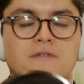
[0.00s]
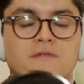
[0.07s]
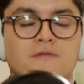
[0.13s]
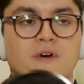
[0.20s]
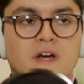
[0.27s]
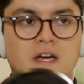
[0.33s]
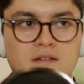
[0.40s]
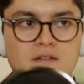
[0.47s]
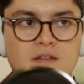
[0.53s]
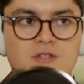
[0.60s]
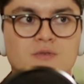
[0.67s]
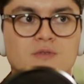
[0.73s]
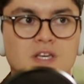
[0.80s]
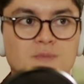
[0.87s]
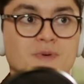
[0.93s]
afraid
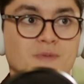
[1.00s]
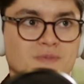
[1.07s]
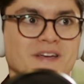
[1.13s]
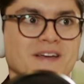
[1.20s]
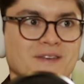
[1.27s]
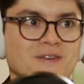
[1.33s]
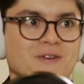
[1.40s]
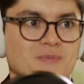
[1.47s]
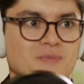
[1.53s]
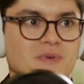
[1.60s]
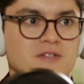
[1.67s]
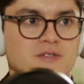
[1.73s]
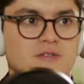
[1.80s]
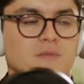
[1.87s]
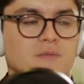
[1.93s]
that you keep updating your
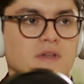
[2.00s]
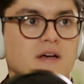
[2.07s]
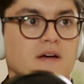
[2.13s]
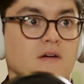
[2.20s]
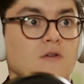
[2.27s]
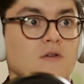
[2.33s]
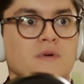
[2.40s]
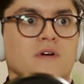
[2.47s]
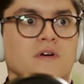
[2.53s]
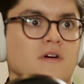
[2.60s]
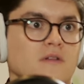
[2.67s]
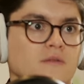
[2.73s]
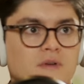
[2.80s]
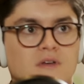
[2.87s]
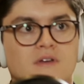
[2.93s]
pitch, not be like, oh my
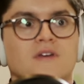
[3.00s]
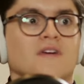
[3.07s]
God,